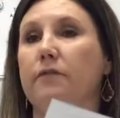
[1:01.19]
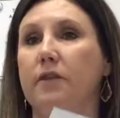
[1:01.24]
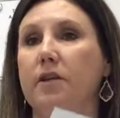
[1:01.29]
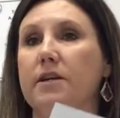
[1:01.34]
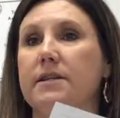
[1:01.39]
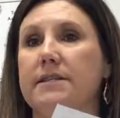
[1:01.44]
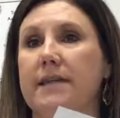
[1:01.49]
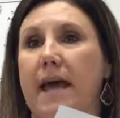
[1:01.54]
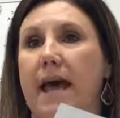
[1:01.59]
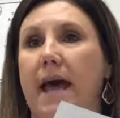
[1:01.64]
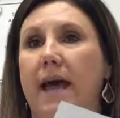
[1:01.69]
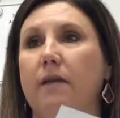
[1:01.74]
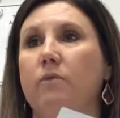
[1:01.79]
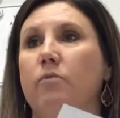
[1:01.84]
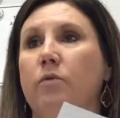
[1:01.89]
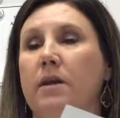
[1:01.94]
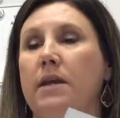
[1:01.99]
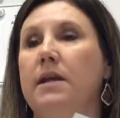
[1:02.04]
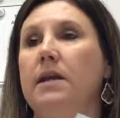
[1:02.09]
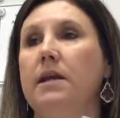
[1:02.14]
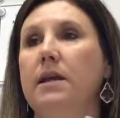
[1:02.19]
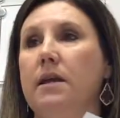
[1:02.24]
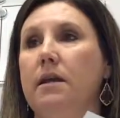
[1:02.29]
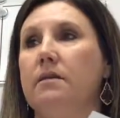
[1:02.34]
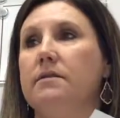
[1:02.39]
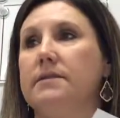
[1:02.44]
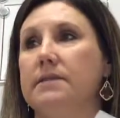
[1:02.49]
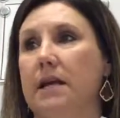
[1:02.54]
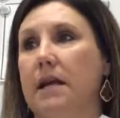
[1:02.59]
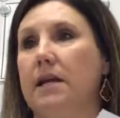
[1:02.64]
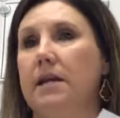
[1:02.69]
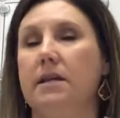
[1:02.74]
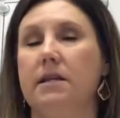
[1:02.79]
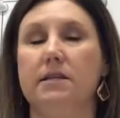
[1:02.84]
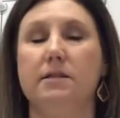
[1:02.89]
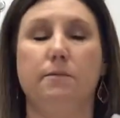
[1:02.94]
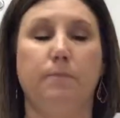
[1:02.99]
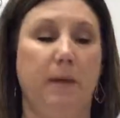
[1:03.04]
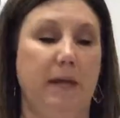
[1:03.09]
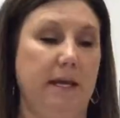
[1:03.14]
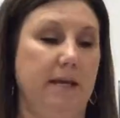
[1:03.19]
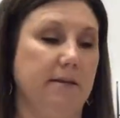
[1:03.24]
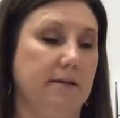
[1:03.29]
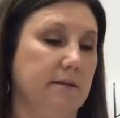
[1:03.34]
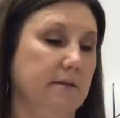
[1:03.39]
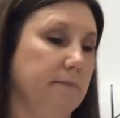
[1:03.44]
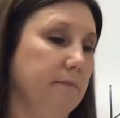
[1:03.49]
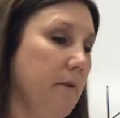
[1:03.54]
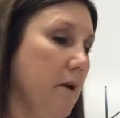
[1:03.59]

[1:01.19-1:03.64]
looked at when he studied his peas.